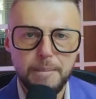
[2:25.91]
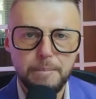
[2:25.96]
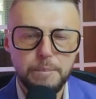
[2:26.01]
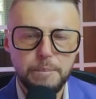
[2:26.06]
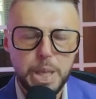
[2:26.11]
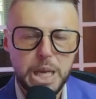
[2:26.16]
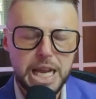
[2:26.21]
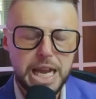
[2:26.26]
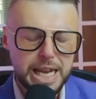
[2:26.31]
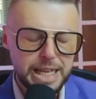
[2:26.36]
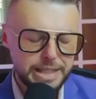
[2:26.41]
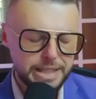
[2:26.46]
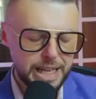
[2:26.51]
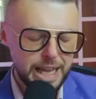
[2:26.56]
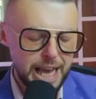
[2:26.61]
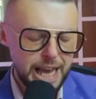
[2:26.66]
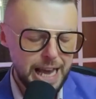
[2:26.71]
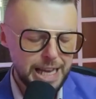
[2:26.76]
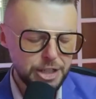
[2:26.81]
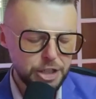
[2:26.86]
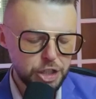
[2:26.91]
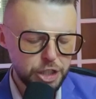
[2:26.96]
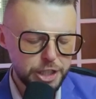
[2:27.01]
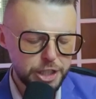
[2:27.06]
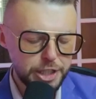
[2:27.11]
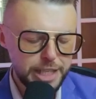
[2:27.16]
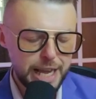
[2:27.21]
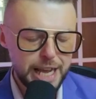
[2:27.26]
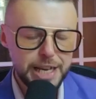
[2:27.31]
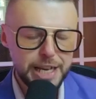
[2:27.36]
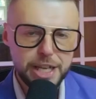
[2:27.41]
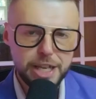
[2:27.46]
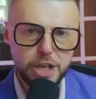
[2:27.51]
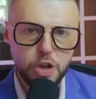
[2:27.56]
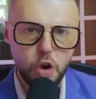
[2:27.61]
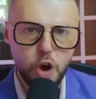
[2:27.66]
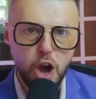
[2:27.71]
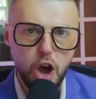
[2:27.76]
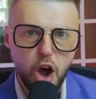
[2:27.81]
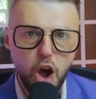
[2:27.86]
Because understanding
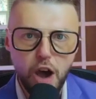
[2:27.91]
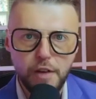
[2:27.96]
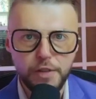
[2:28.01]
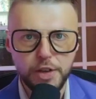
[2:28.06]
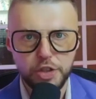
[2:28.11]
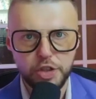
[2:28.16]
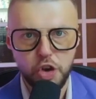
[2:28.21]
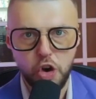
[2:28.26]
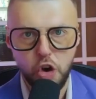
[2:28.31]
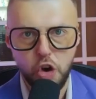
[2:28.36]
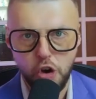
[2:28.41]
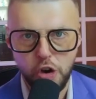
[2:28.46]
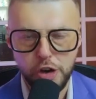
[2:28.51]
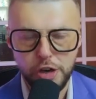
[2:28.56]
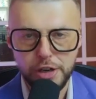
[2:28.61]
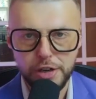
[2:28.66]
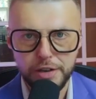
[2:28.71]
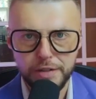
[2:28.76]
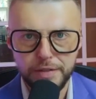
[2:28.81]
your avatar